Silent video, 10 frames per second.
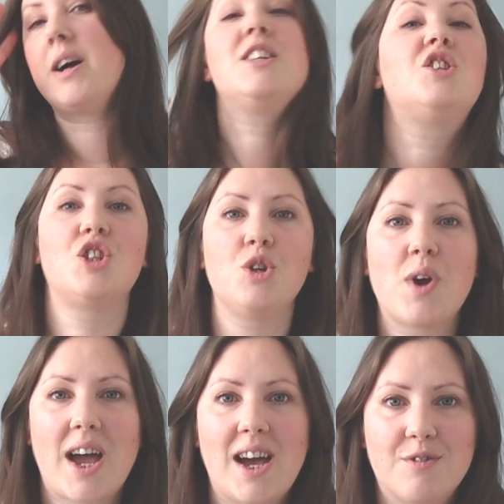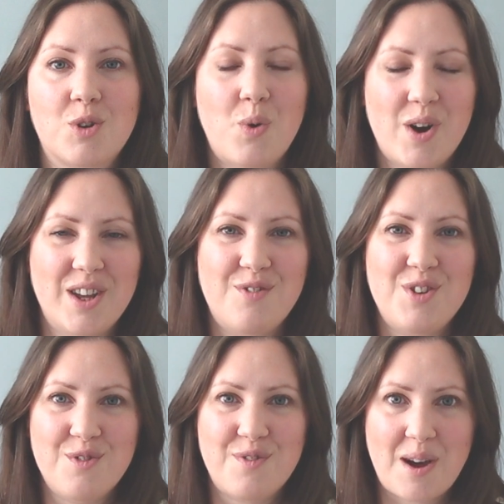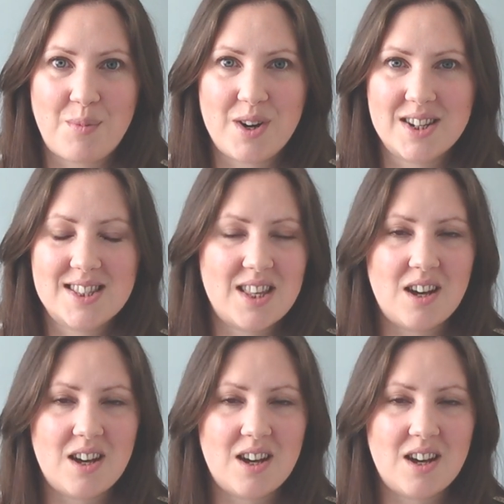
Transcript: but I do have quite a few fabrics